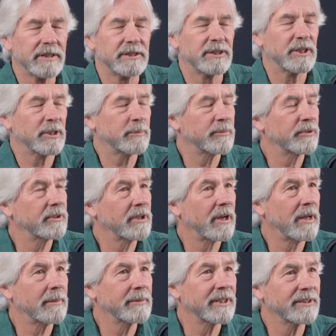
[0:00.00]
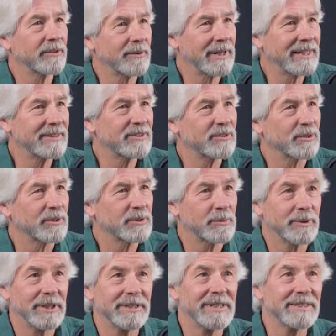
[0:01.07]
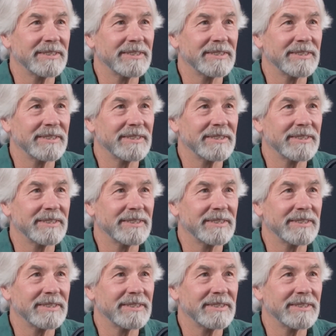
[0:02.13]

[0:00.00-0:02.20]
such a predominant grain source when it